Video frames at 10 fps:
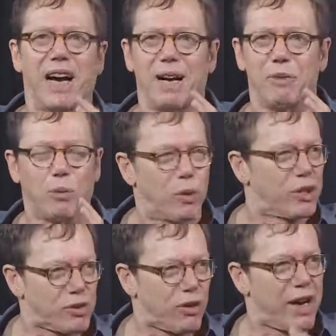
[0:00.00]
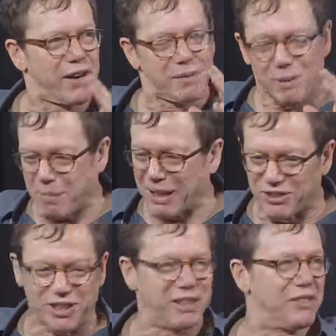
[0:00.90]
I'm the worst writer. I'm about
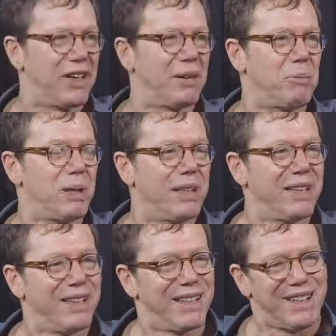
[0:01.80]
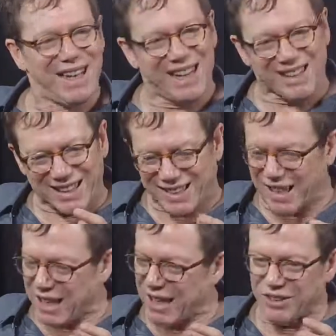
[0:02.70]
to give up. And like,
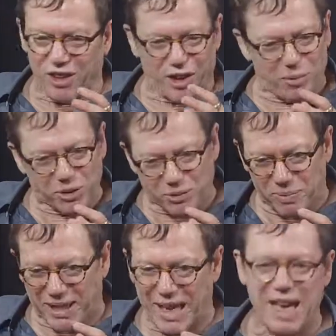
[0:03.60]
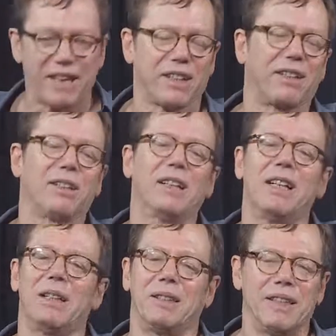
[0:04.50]
it's almost mechanical.
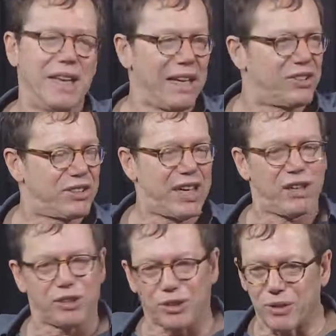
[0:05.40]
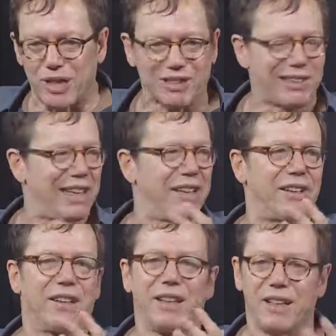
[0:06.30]
The next day or 2 days
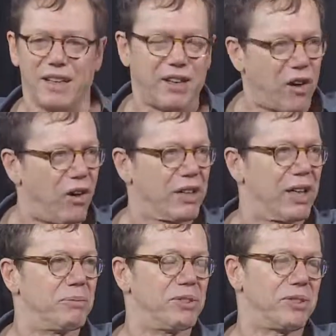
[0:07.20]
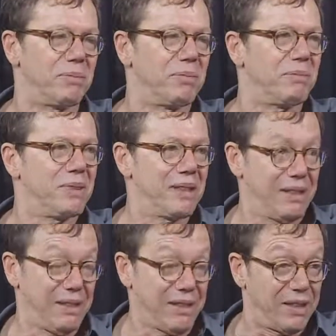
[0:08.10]
later, it all comes to,
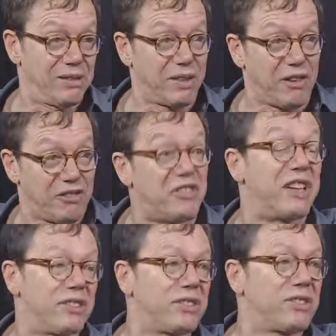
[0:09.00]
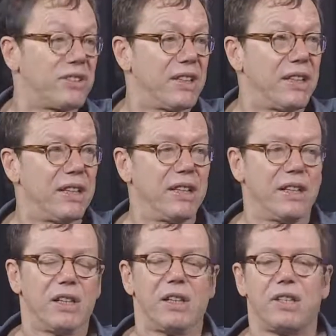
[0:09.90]
it all fits.
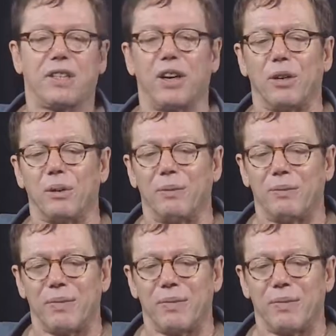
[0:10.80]
So